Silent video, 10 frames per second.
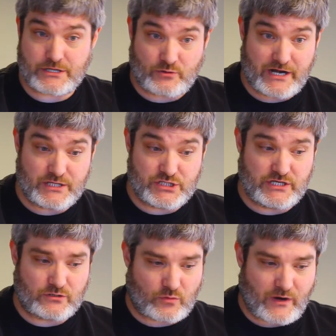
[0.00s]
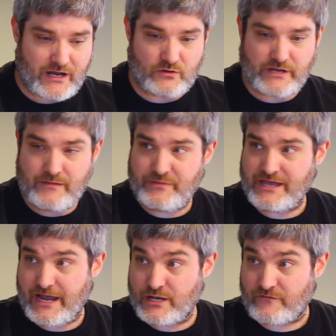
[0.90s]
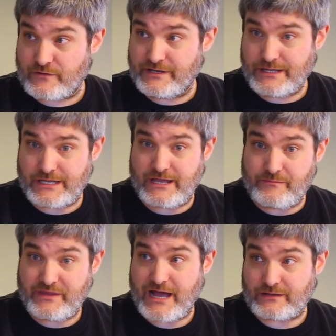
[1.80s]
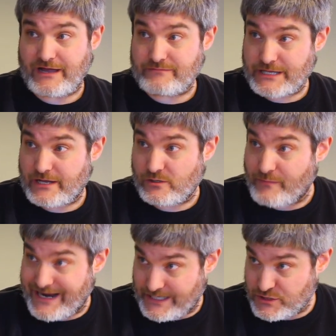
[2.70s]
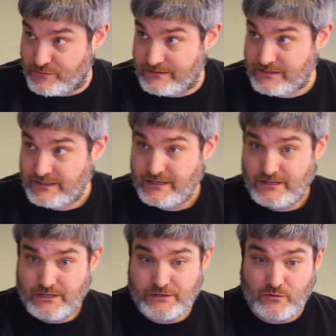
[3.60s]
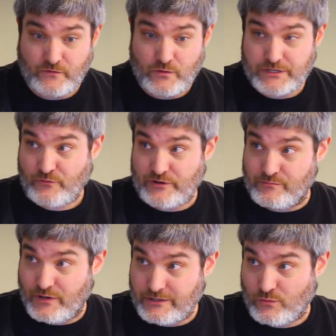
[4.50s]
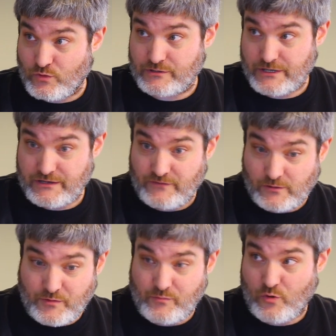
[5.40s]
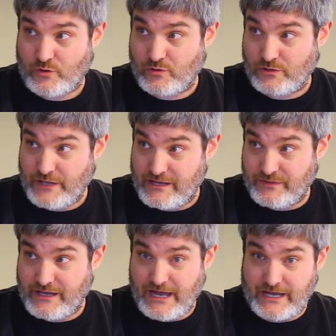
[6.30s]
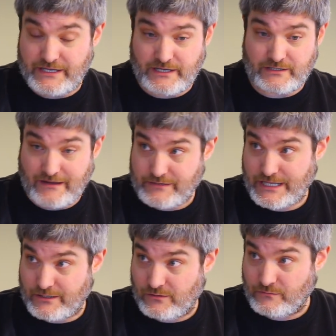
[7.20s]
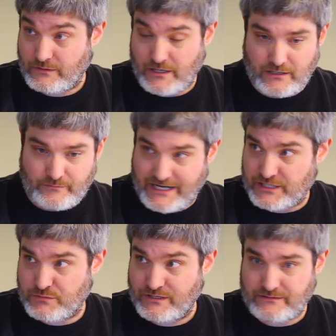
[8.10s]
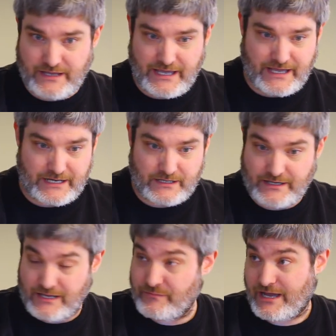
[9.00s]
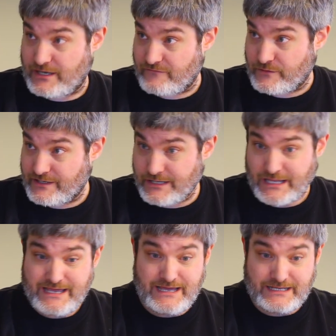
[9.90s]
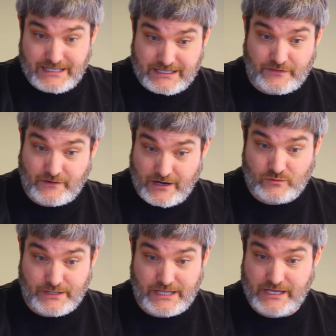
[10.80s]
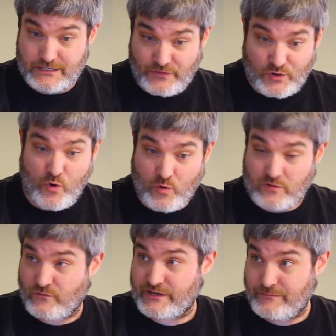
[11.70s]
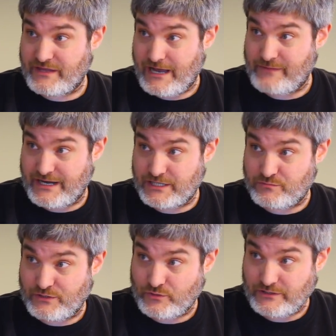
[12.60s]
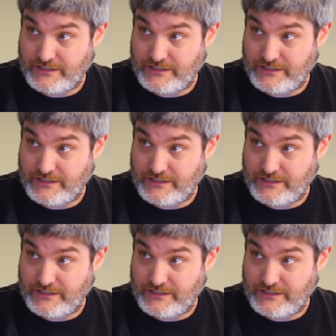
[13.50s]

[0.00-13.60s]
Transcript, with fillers: strategy around API governance and API lifecycle management. So those three buzzwords, developer portal, API uh, lifecycle uh, management, and uh, API governance, together yep. I would say is the core of what API management really